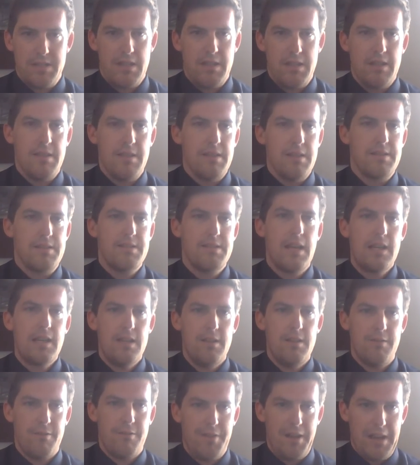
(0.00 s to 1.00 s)
And then the
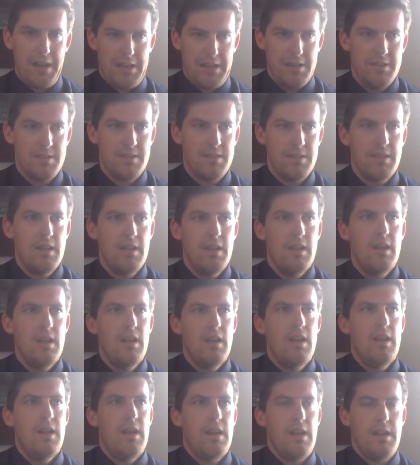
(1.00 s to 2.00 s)
second phase
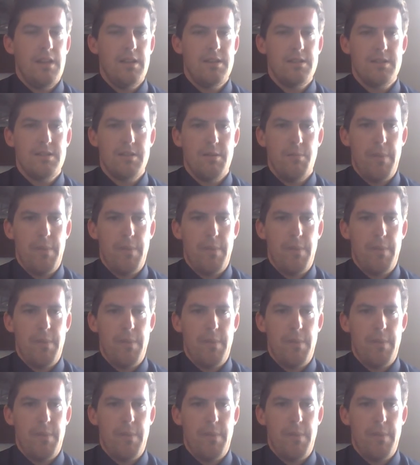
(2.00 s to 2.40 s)
is